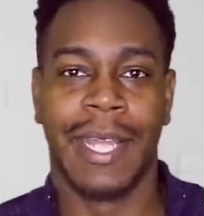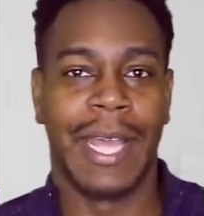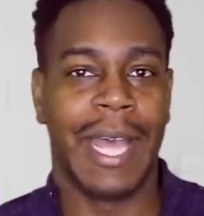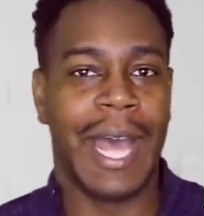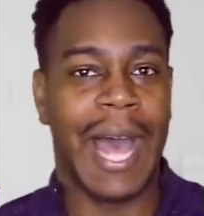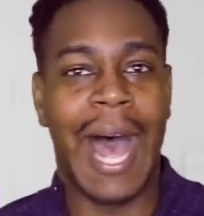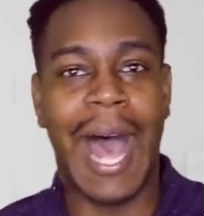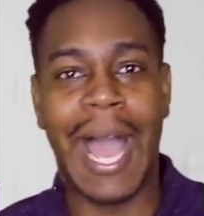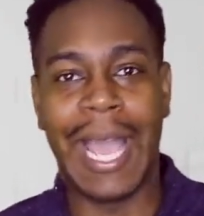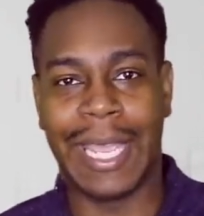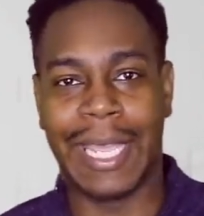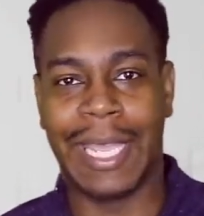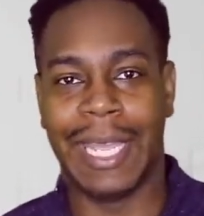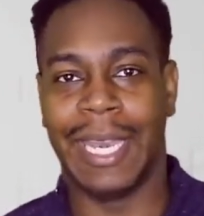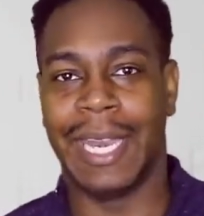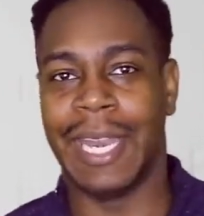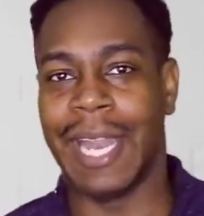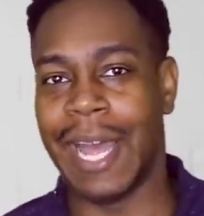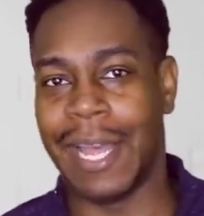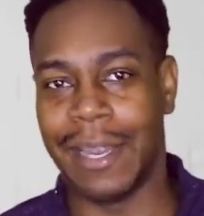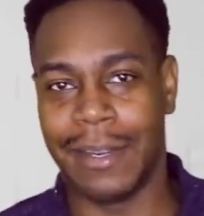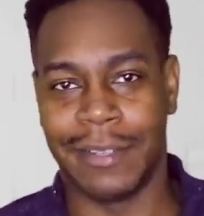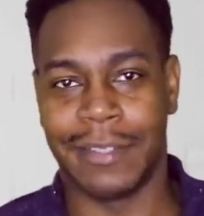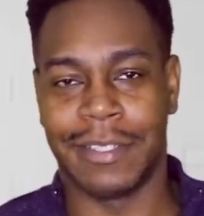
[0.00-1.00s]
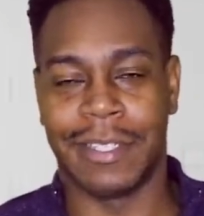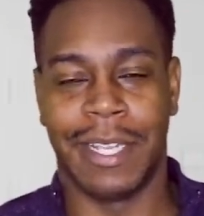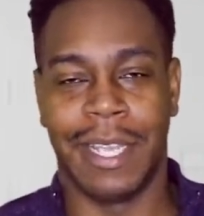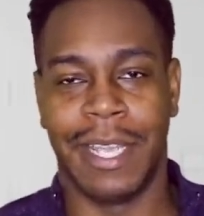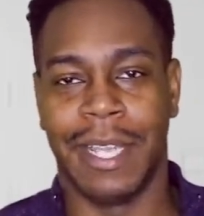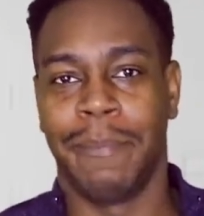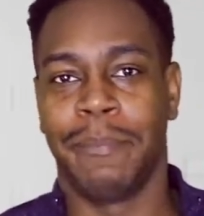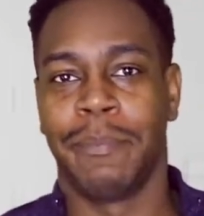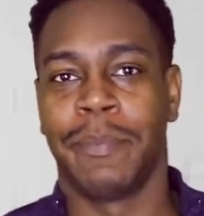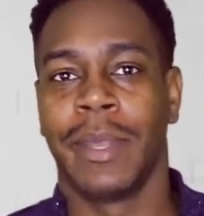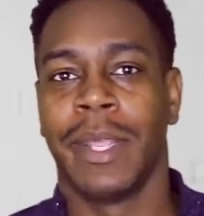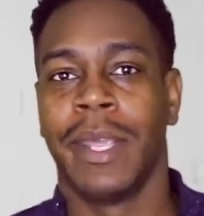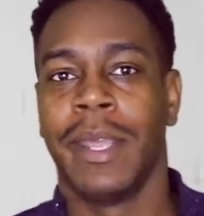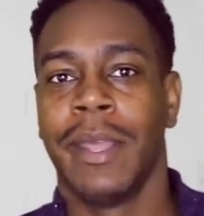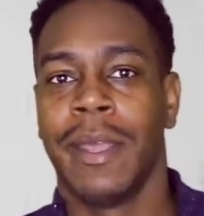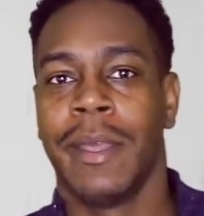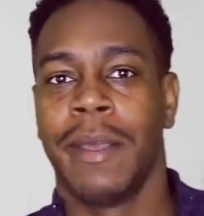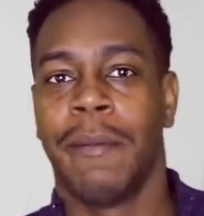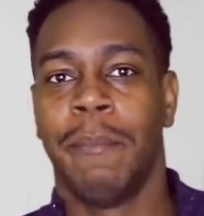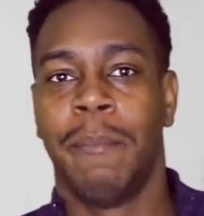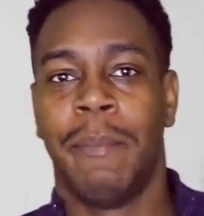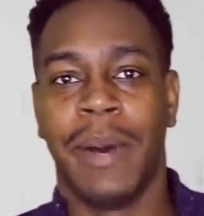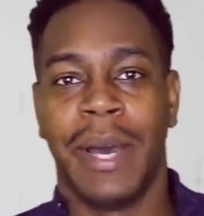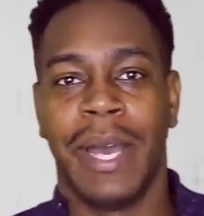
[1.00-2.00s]
I get it. I understand.
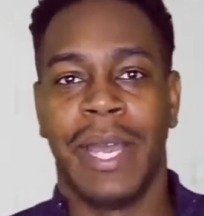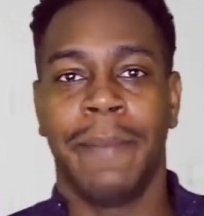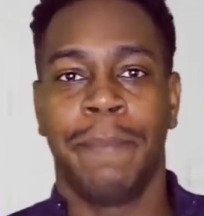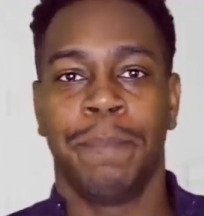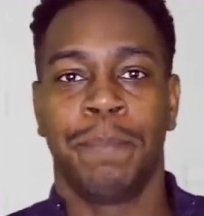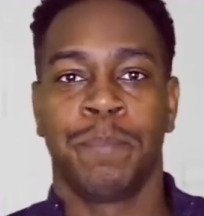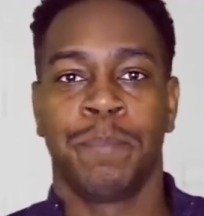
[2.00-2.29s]
But